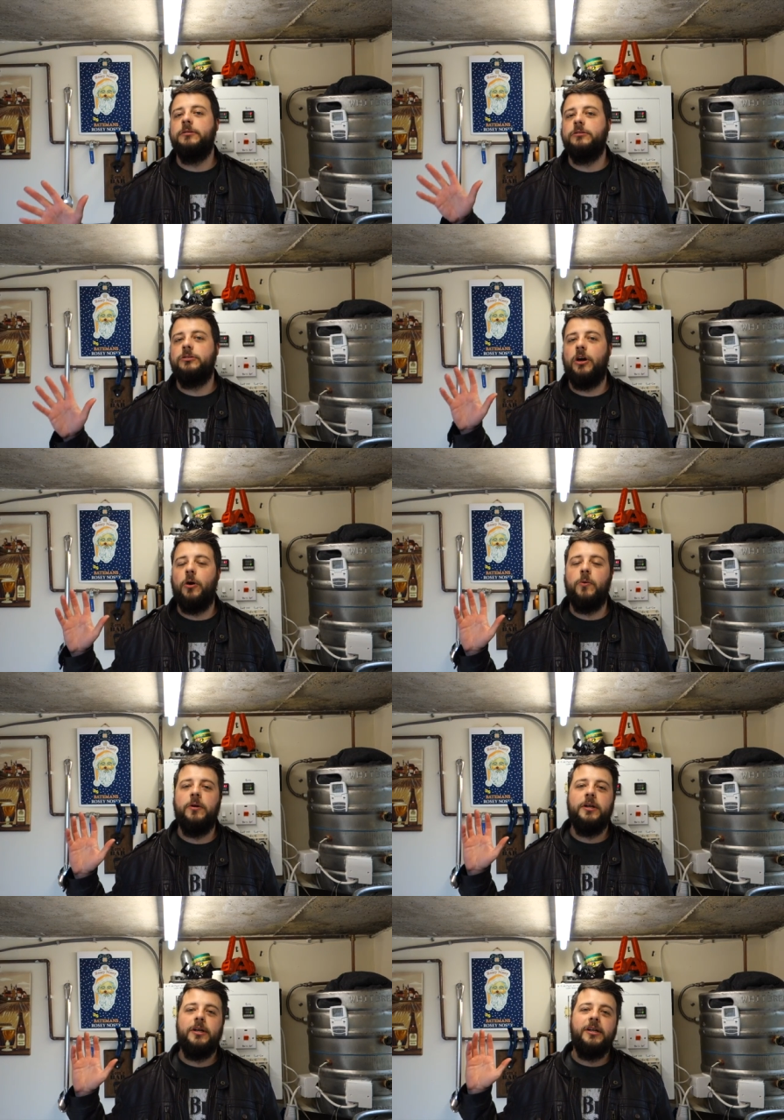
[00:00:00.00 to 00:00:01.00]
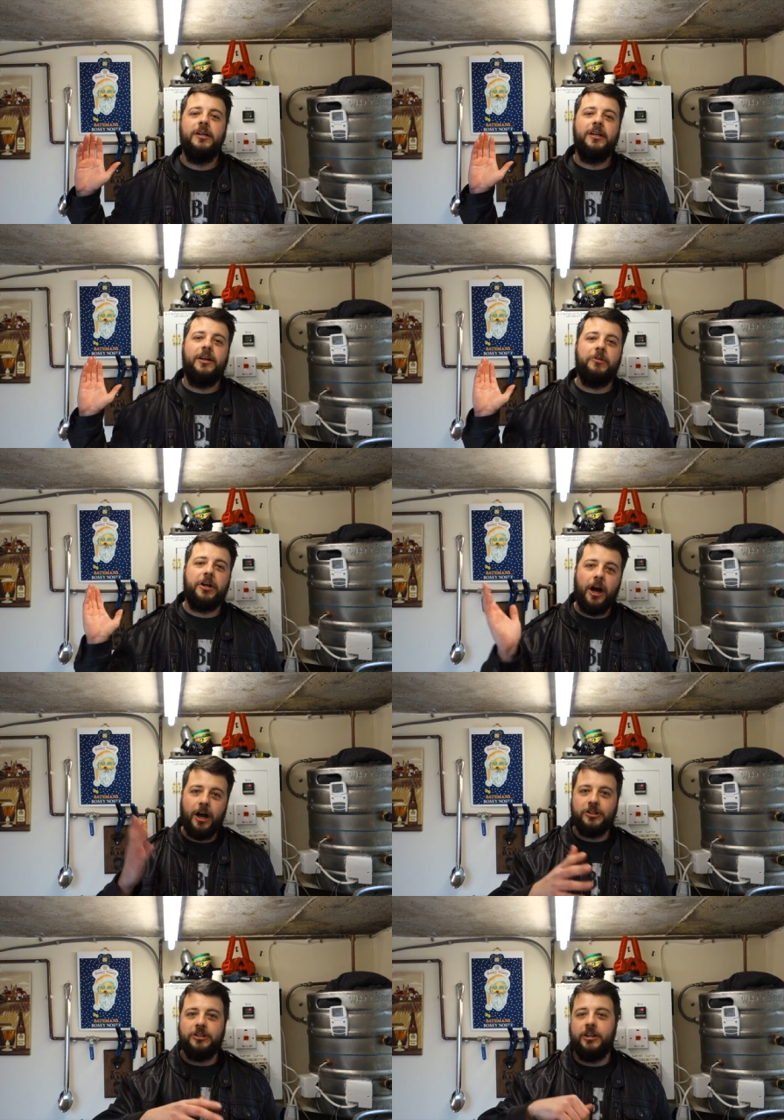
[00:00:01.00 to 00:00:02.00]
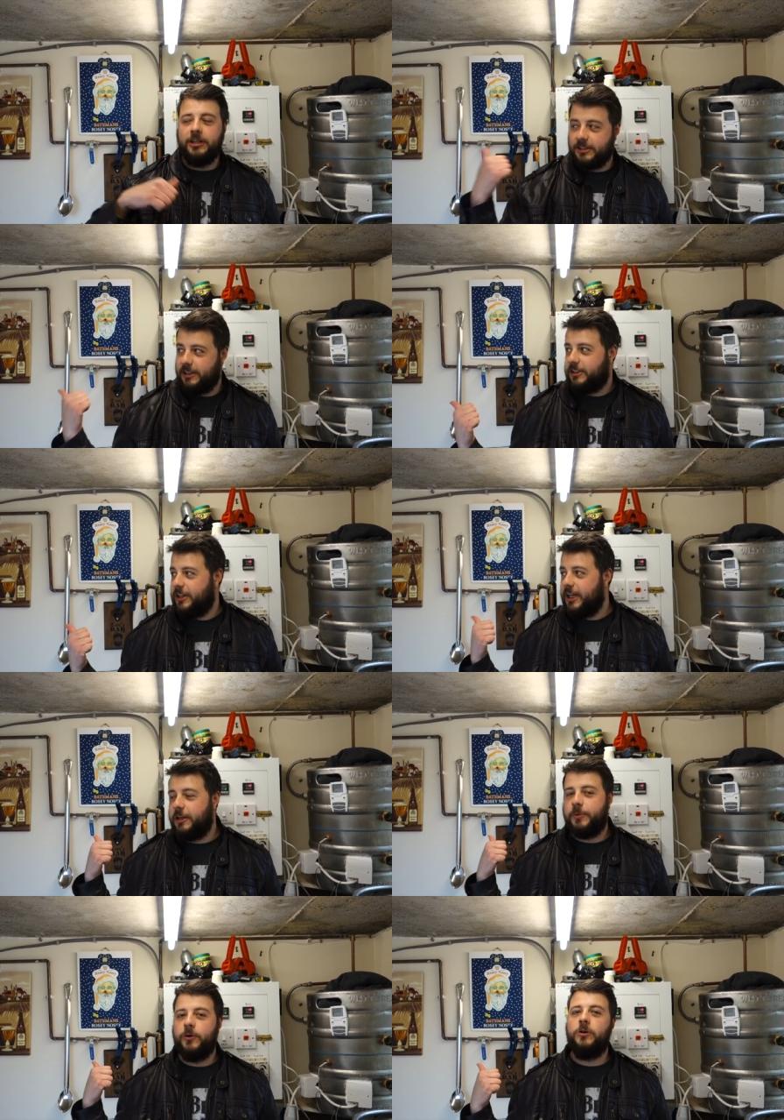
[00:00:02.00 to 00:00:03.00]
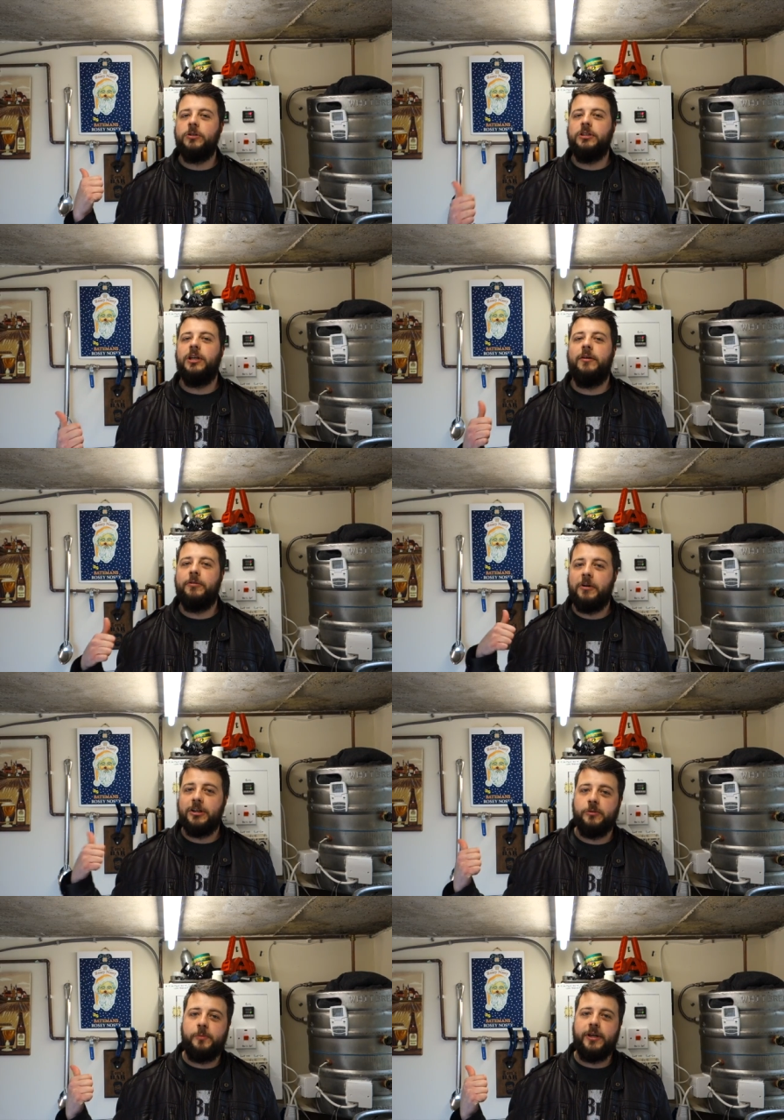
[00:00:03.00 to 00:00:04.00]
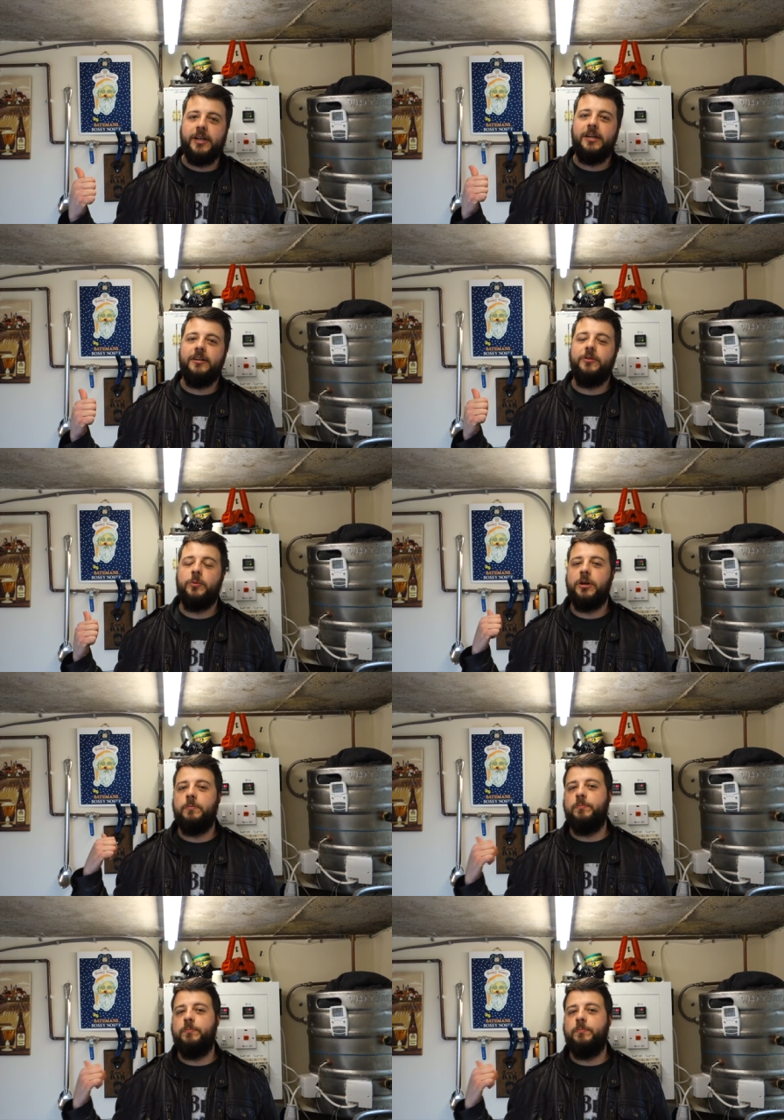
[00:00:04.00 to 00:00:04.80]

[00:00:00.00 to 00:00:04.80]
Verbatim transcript: So in regards to this, this leaderboard, you'll have a recipe. If you want